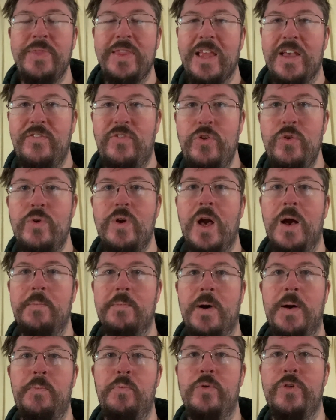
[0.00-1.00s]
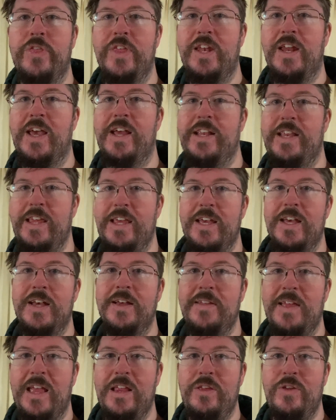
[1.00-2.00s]
if you come up with an
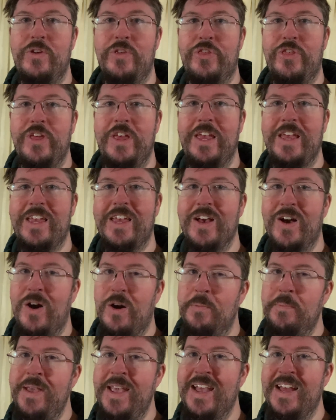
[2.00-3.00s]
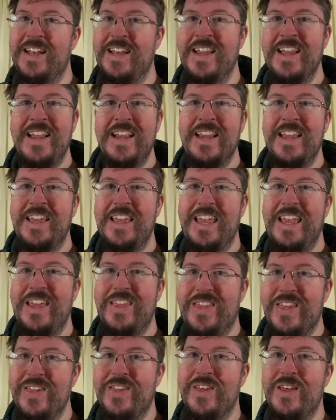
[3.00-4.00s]
idea and you think, oh man,
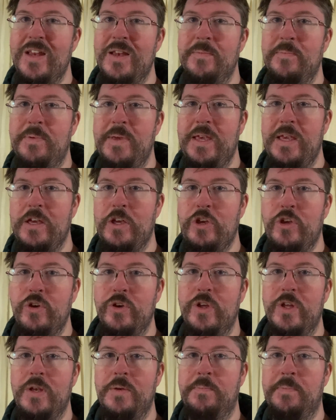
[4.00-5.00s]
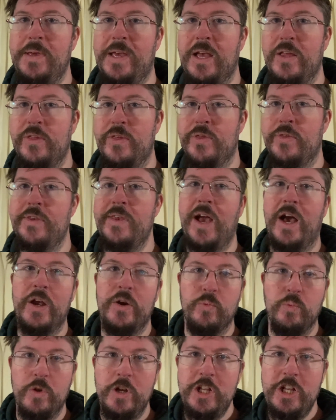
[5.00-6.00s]
is this going to be good because it's not
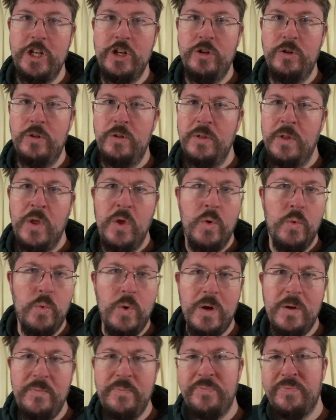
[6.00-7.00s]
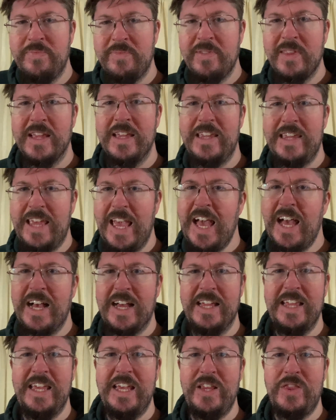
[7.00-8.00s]
original? Well, yeah,
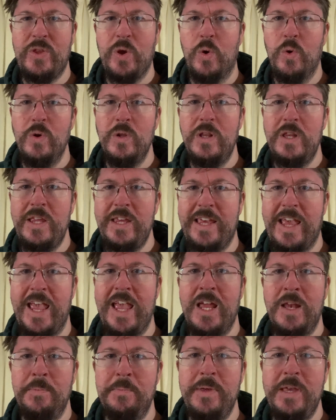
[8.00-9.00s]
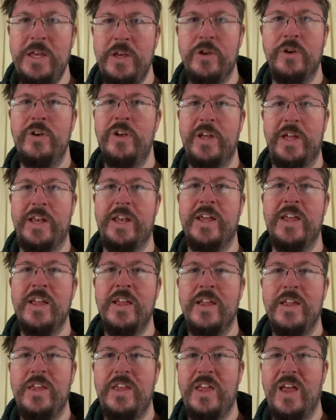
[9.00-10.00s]
it totally can be good.
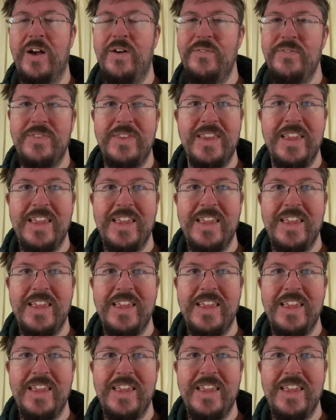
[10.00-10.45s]
You know,